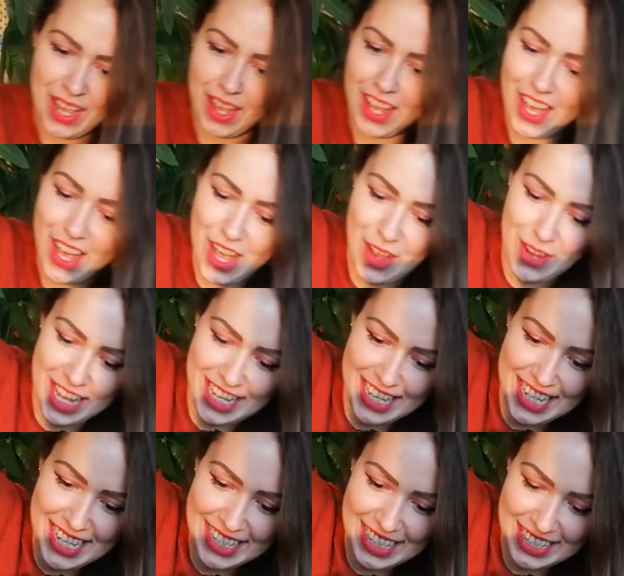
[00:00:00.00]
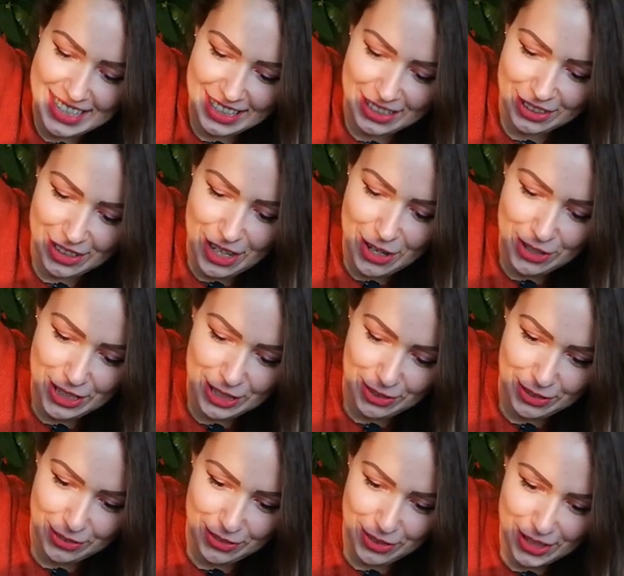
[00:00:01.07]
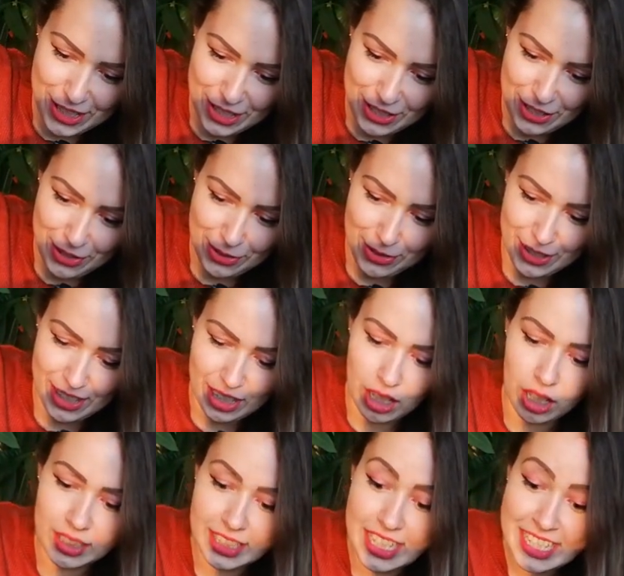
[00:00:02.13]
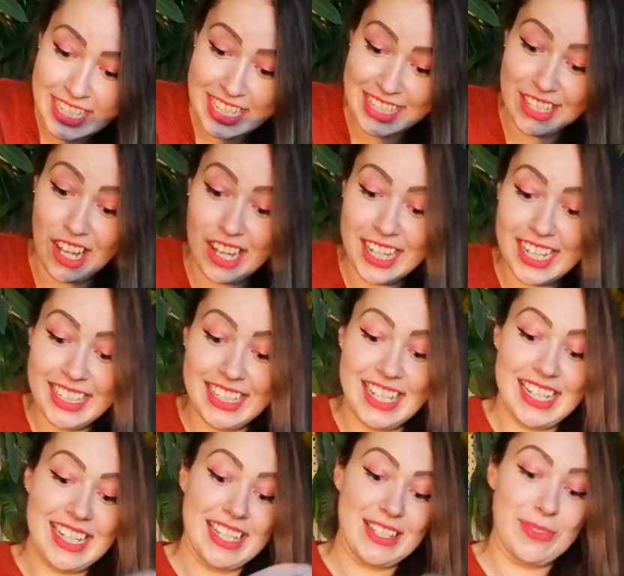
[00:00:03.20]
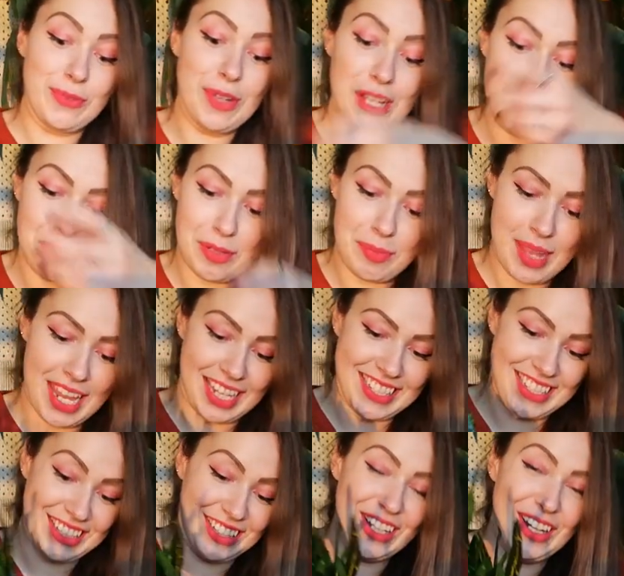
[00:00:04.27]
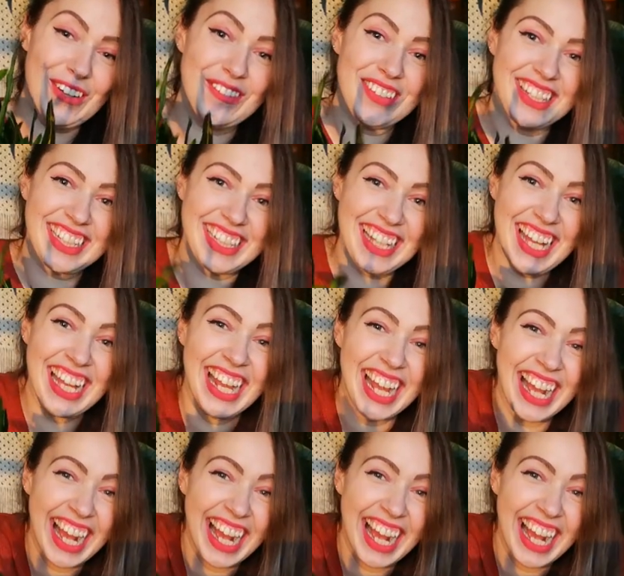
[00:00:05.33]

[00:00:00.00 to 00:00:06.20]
Oh, and this is a croton for sure. This is not it. There is one more packaging. Oh my god.